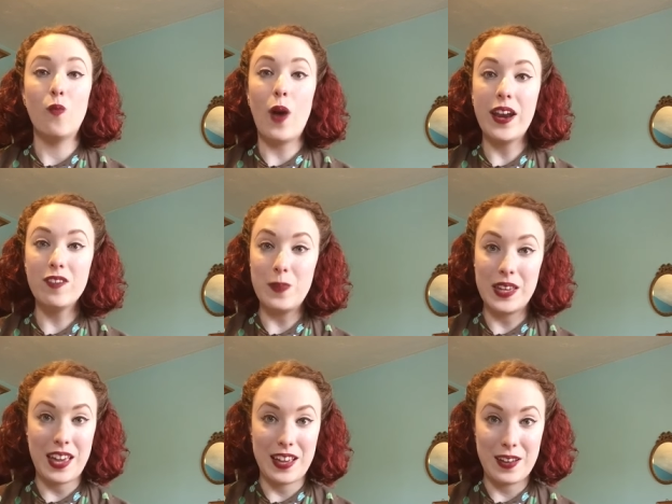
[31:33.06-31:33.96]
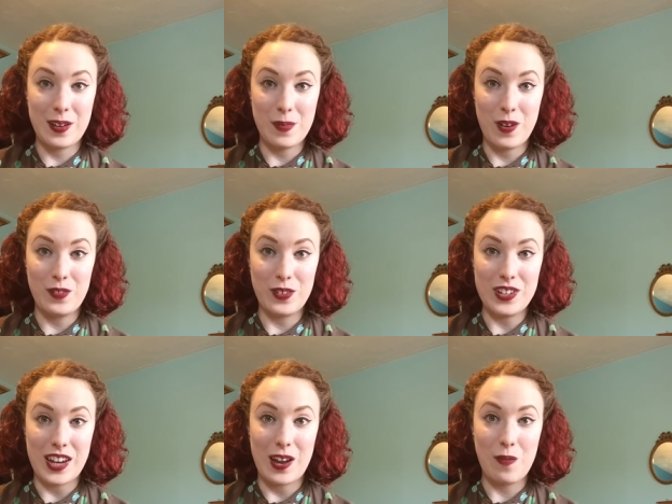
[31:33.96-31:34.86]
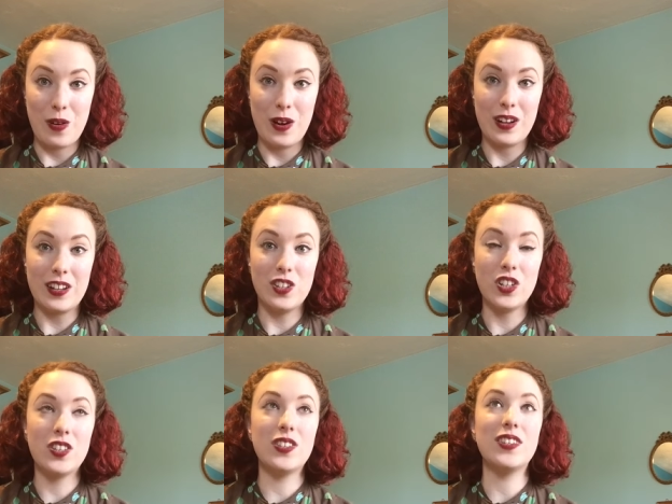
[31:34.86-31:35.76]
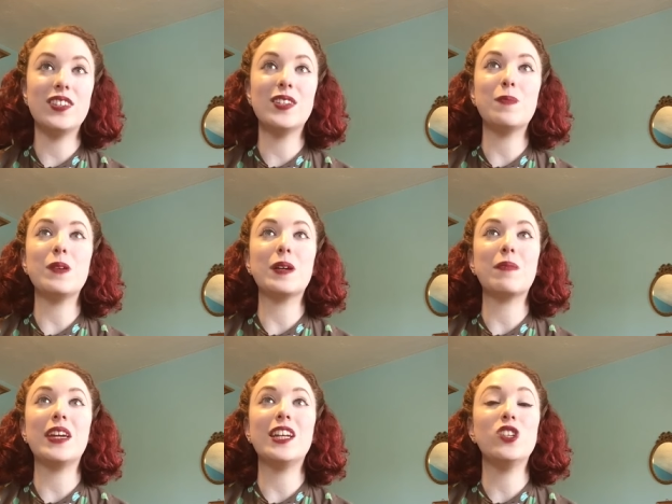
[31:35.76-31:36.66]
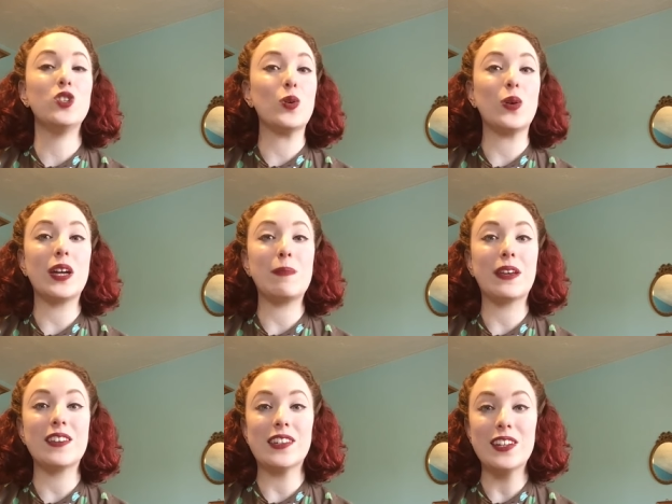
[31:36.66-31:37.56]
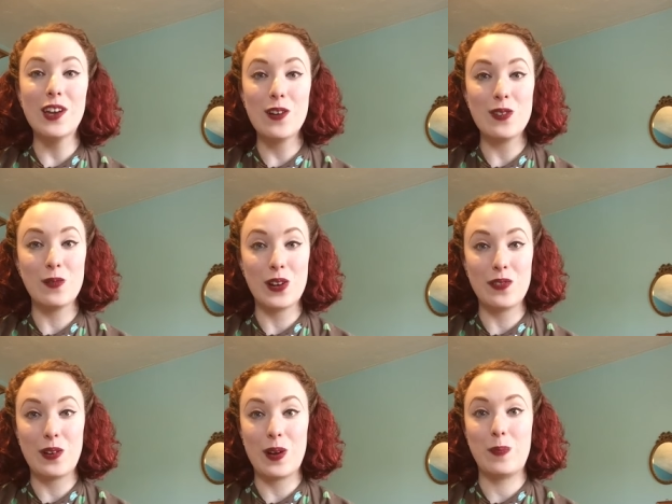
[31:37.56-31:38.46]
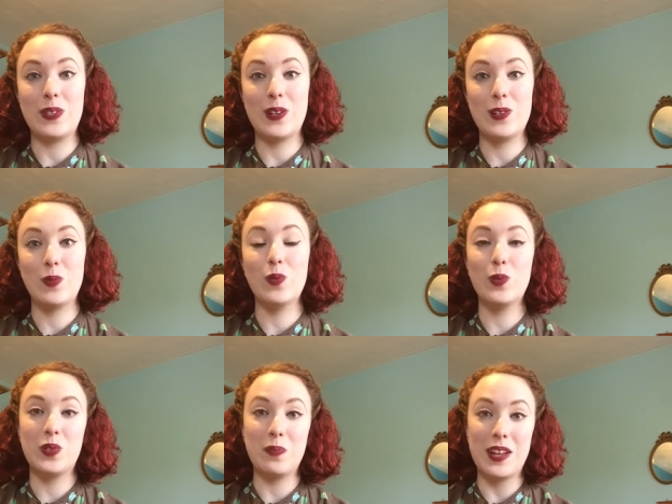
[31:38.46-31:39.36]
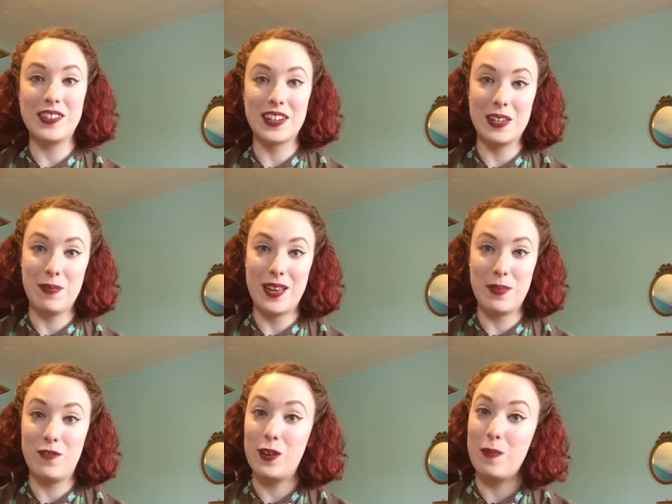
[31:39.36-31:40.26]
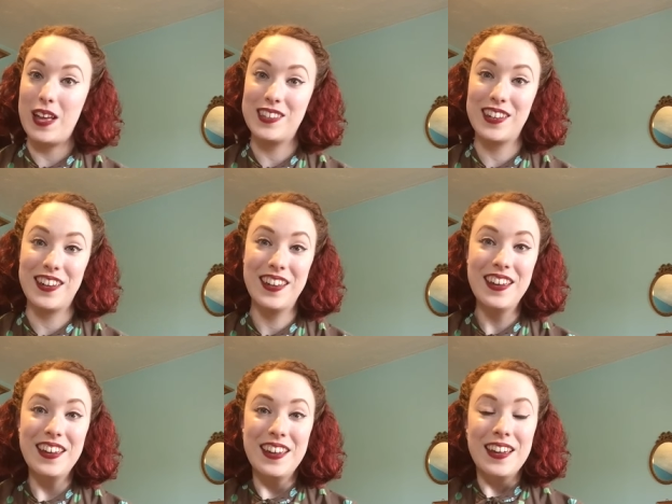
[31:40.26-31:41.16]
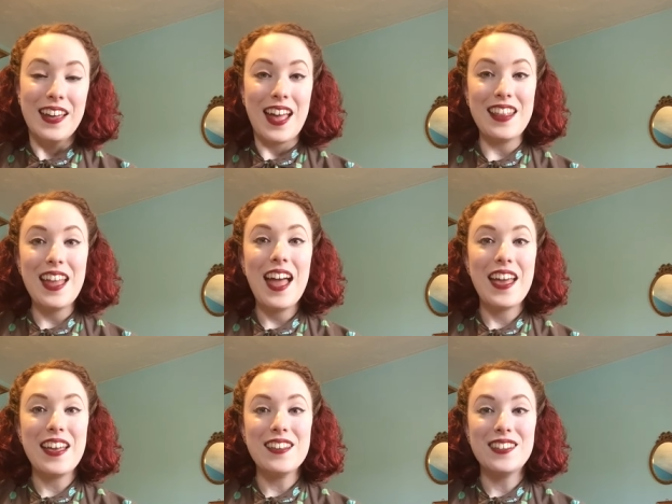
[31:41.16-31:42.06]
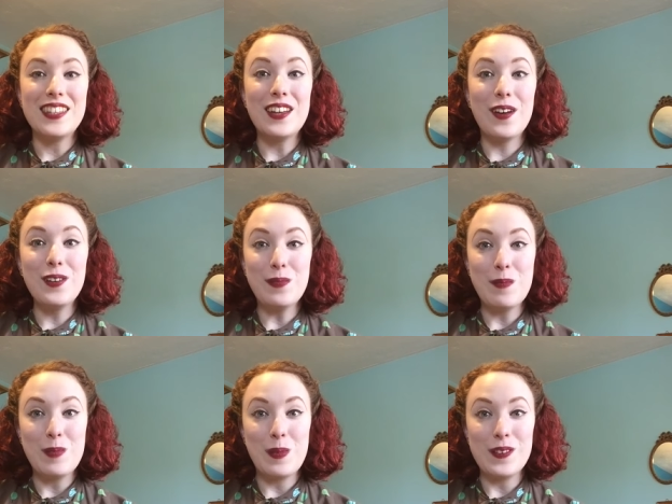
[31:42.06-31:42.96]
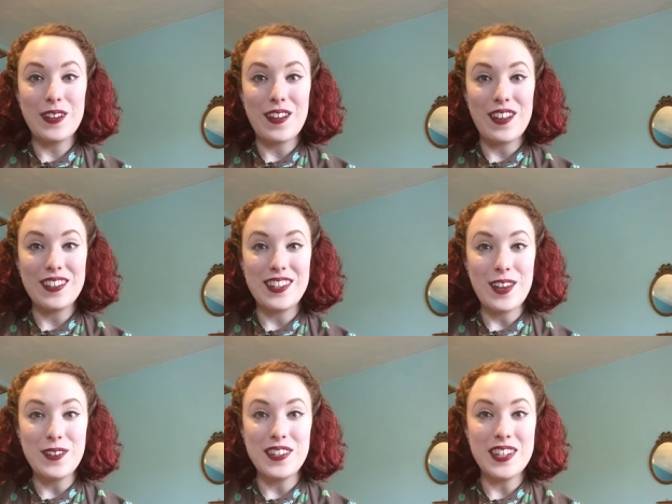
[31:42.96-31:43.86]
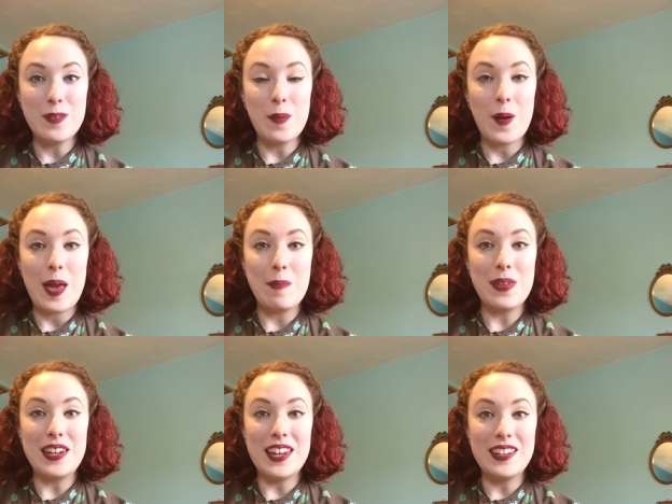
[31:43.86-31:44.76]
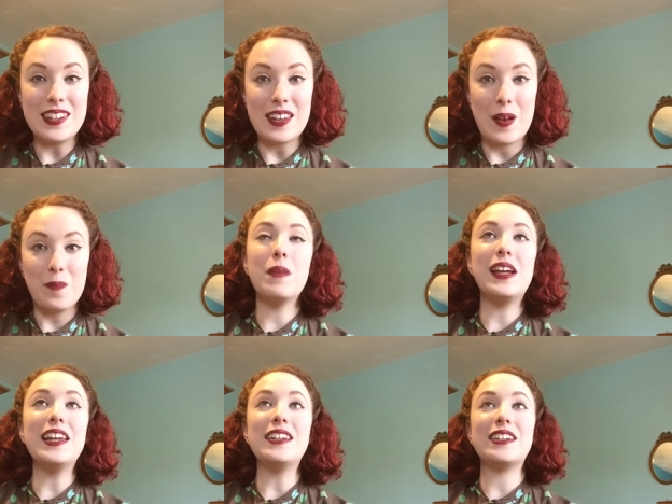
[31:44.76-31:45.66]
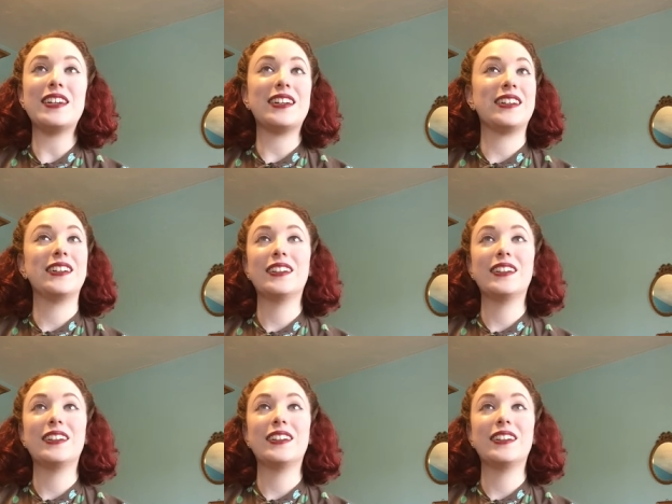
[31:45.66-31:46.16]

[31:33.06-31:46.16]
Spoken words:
when I've been getting home after a day at work, just to bring me joy, because I know that one of her episodes will automatically make me feel better. And that is the Yarned a Woman podcast, hosted by Melinda. Melinda